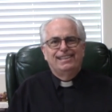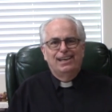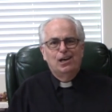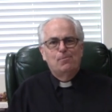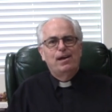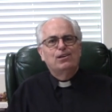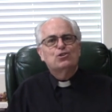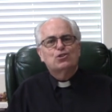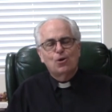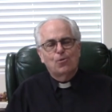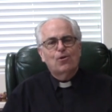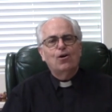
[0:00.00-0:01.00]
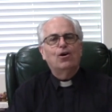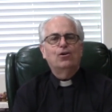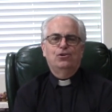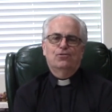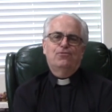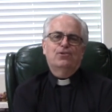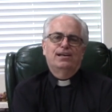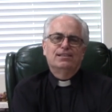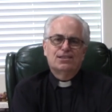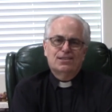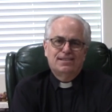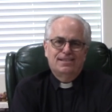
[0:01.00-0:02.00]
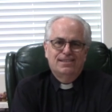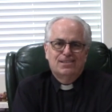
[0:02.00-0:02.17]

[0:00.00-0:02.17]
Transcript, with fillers: Um, and so are all your friends.